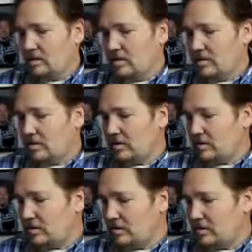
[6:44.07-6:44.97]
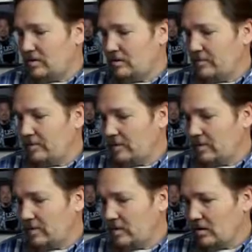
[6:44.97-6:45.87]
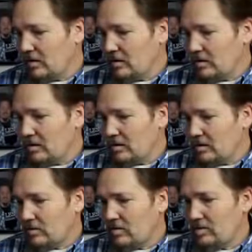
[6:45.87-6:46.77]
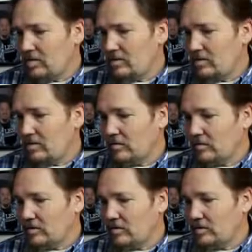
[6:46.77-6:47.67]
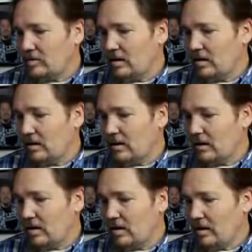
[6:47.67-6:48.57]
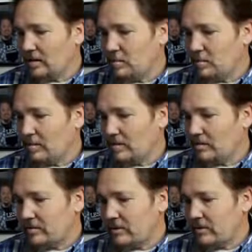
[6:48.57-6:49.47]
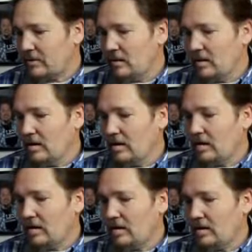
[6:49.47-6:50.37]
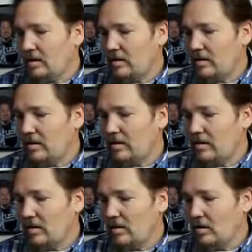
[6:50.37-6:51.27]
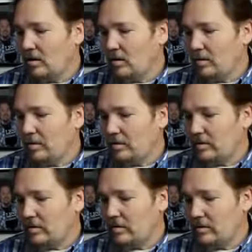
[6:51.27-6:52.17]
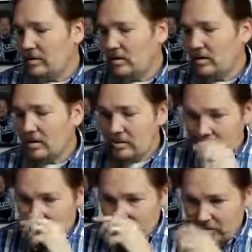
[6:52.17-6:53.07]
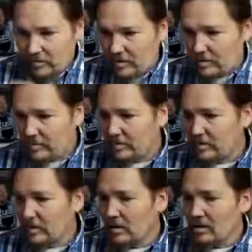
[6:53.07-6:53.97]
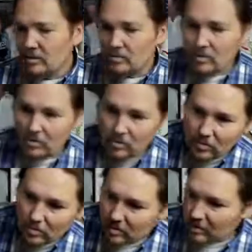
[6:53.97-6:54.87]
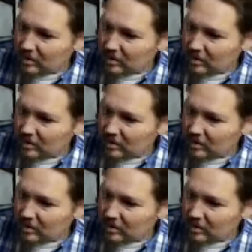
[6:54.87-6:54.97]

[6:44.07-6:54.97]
come down here, go to Vixen, export directory, and open a C S V file. So